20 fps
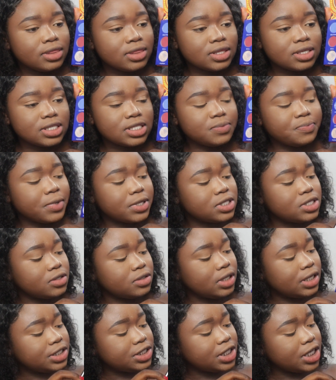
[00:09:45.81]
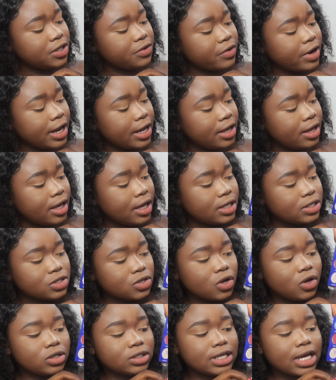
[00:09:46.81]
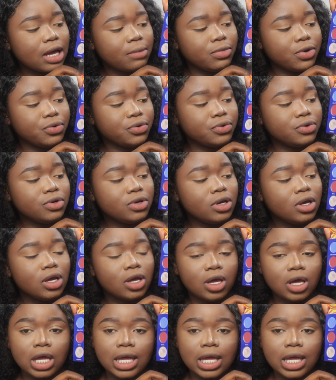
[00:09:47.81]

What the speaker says: this particular shade right here. It's called Cameroon.